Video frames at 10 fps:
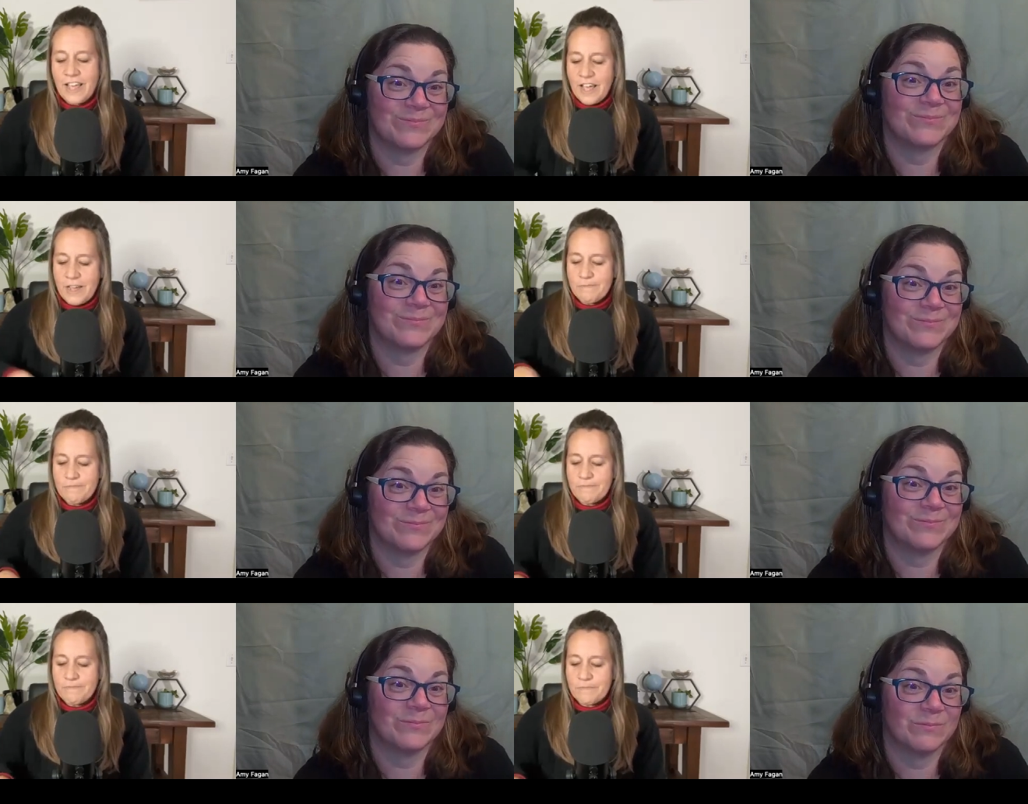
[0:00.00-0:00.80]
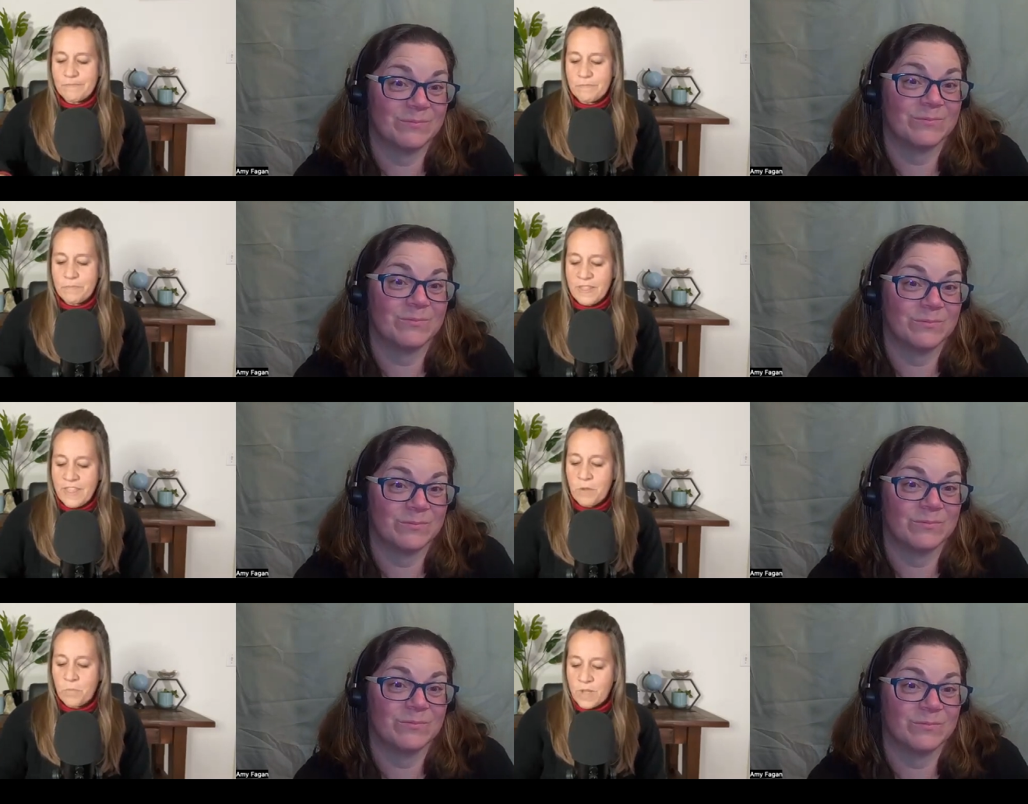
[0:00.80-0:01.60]
Speaker 1: Um, but
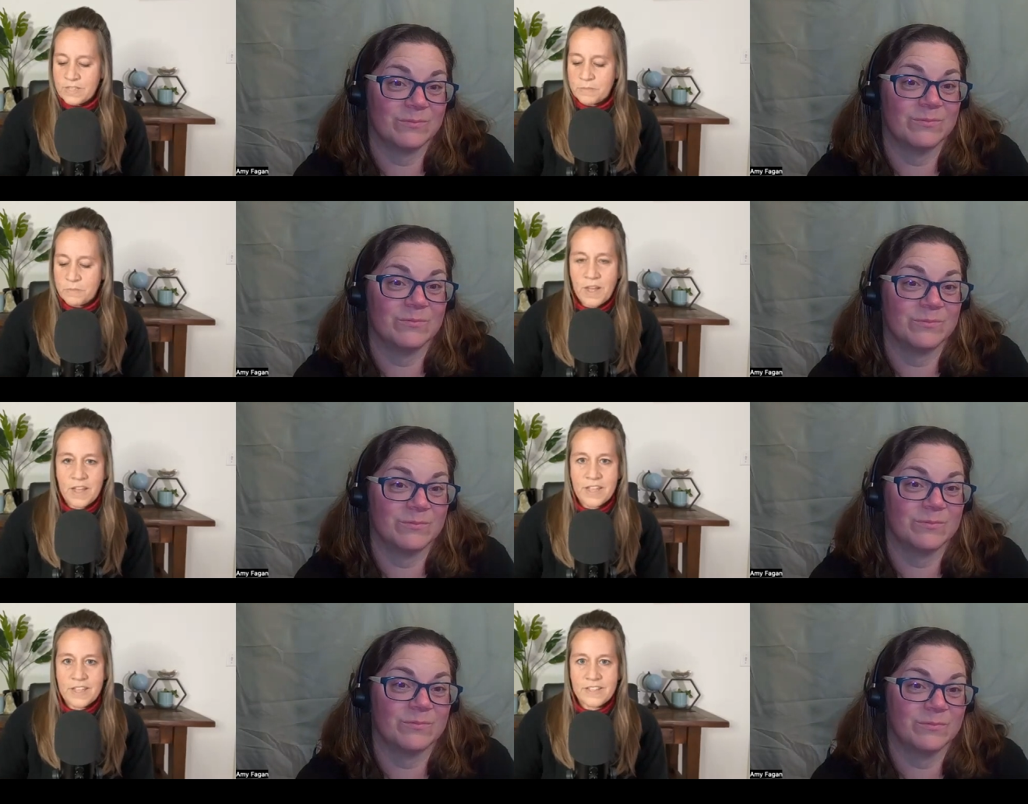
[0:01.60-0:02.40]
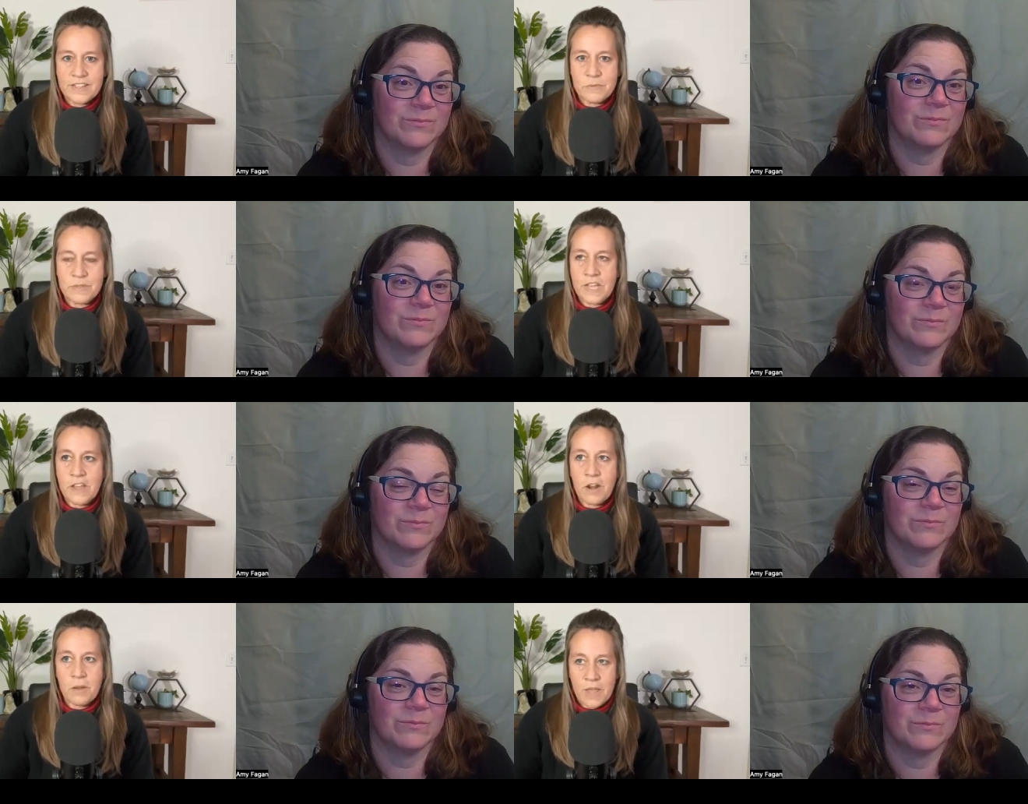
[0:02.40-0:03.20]
and then once my once I
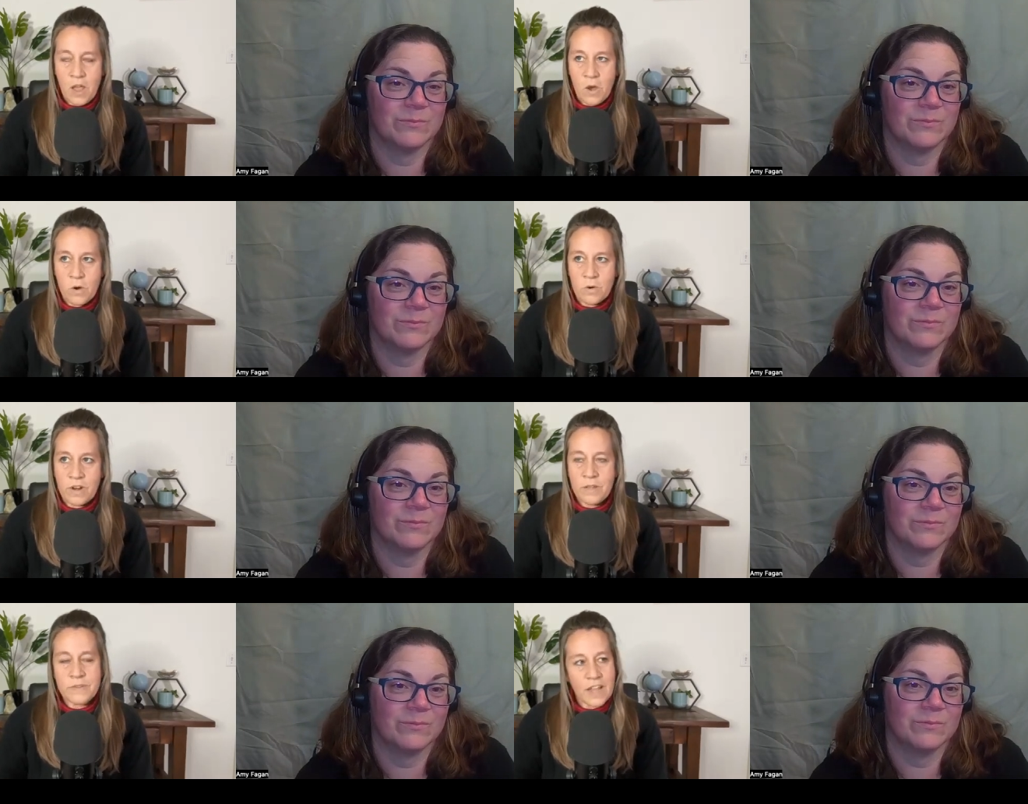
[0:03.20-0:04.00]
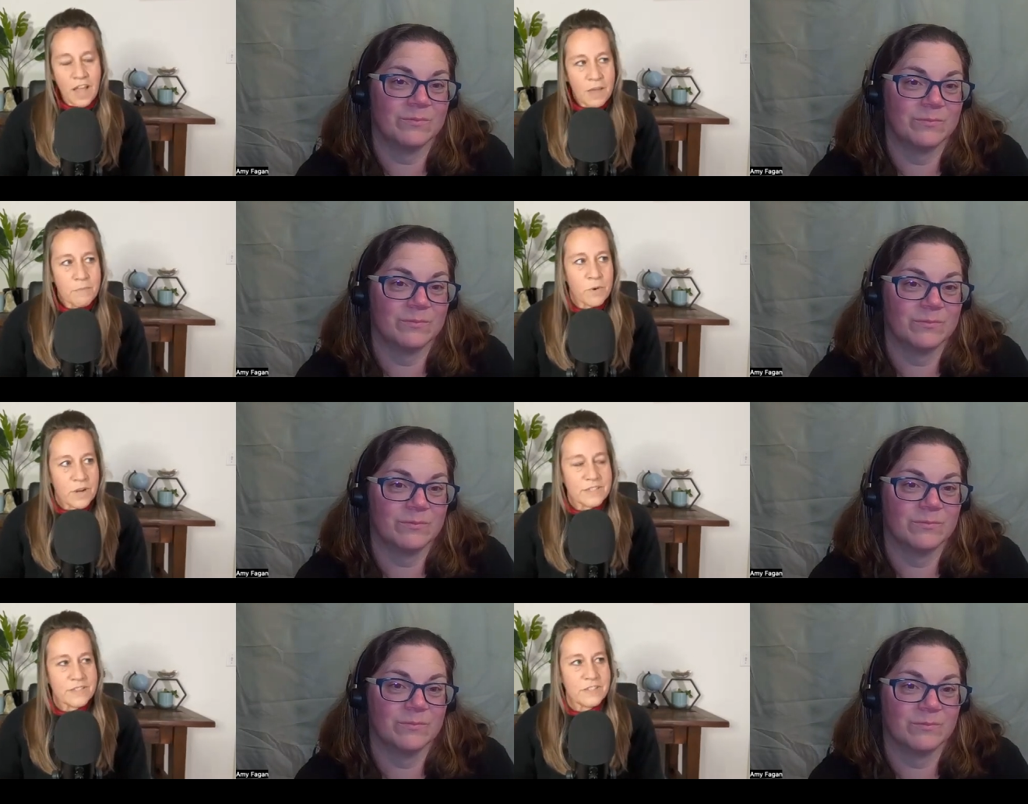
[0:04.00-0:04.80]
got on my own, I was like, I
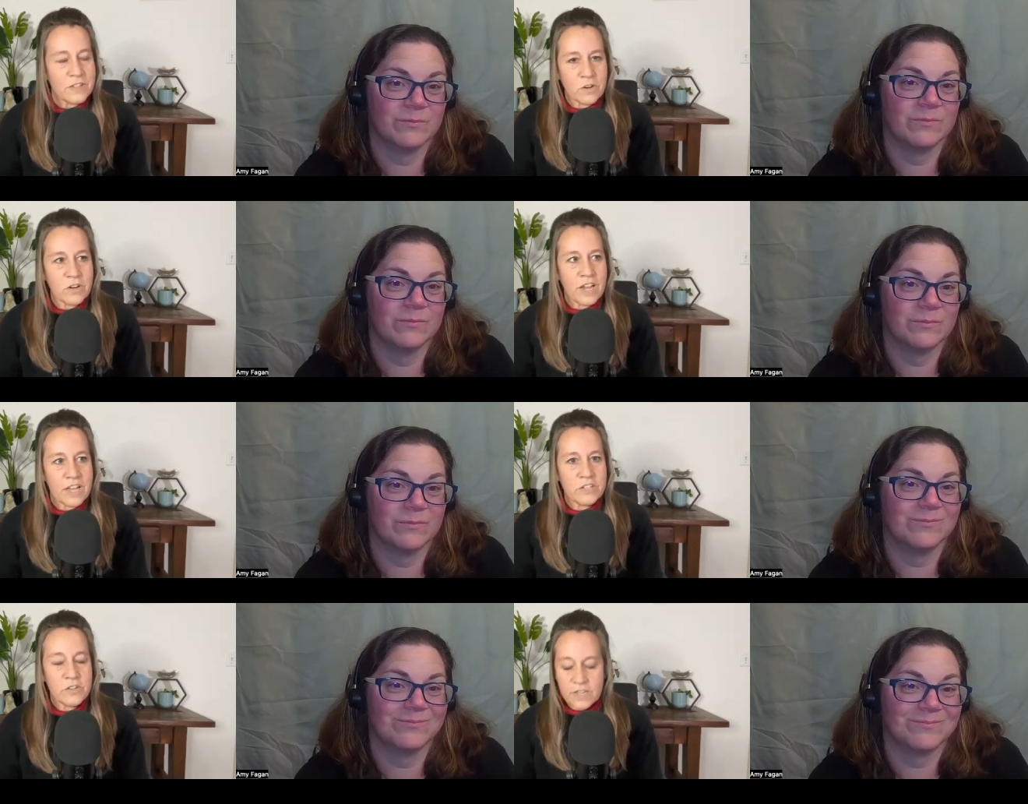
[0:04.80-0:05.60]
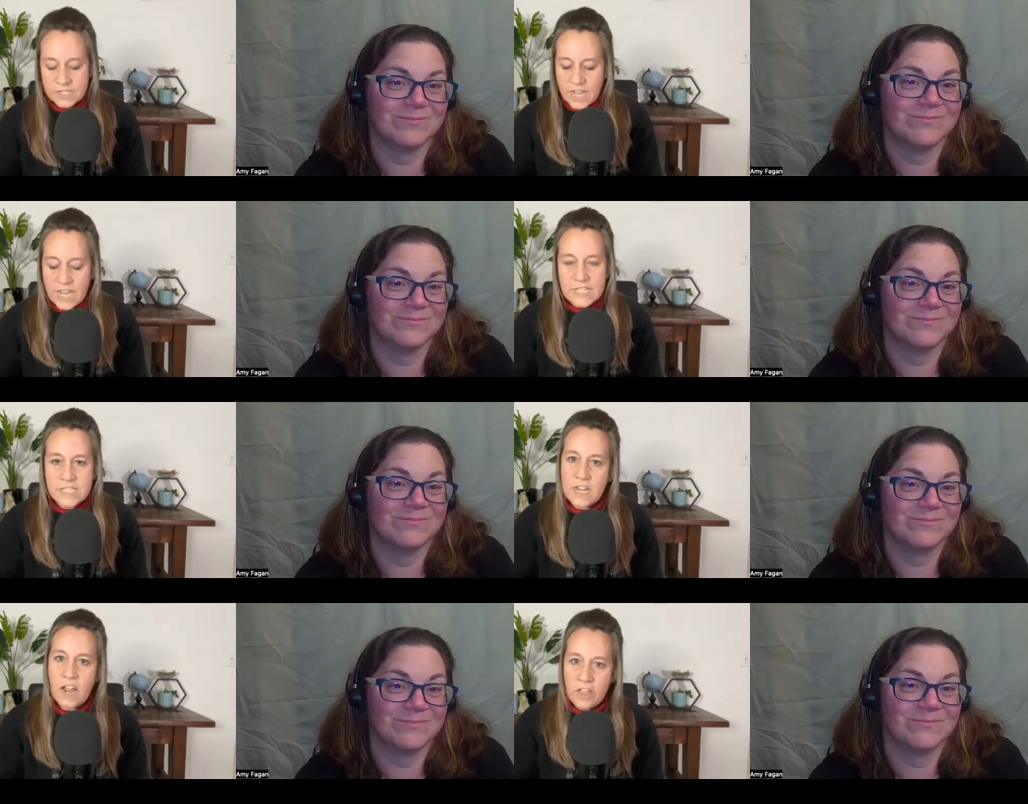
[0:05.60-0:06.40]
want to learn how to do that because I had
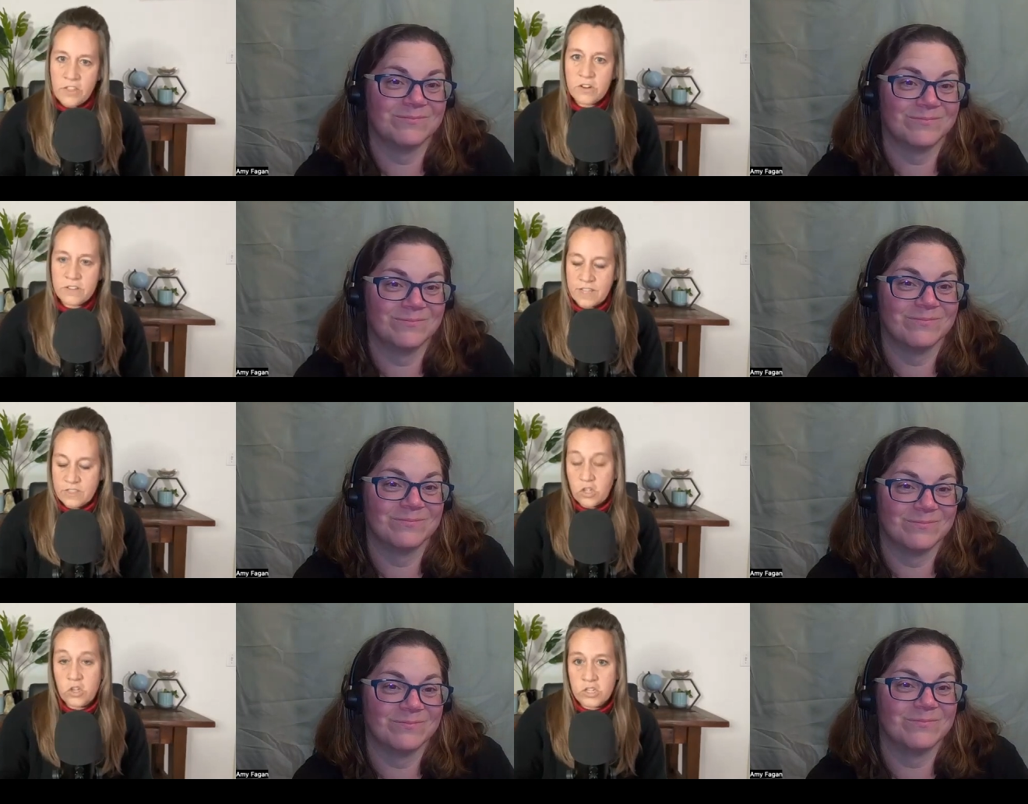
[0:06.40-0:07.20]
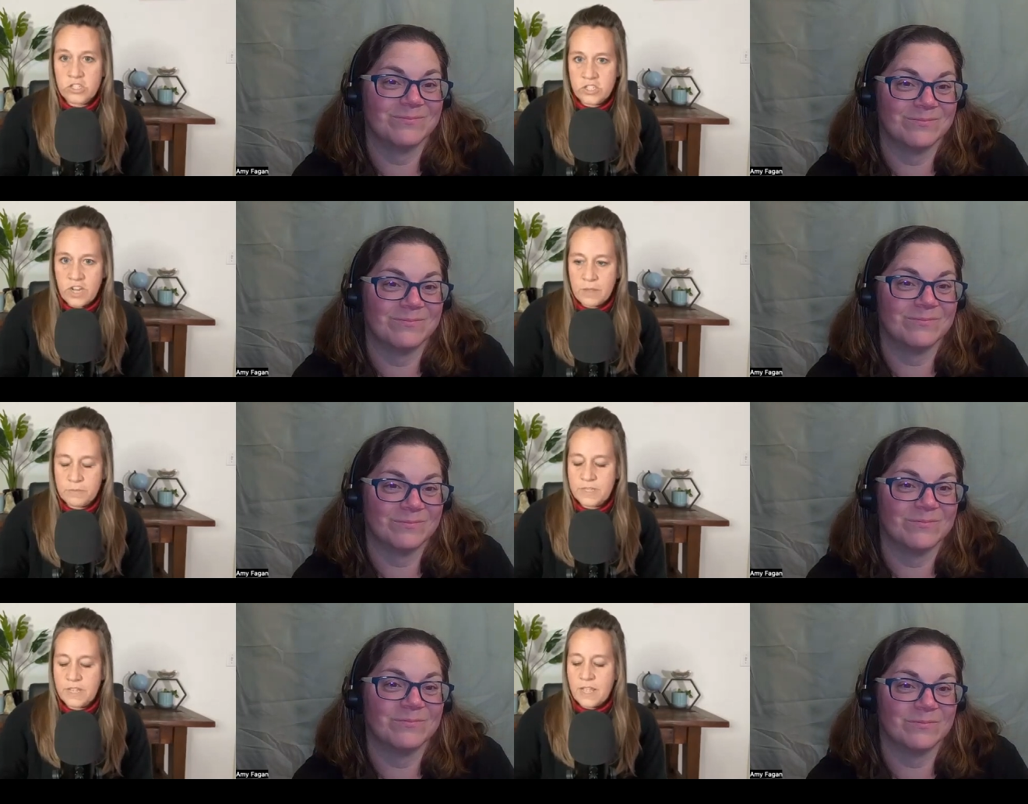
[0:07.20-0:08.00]
done other like the cooked jams,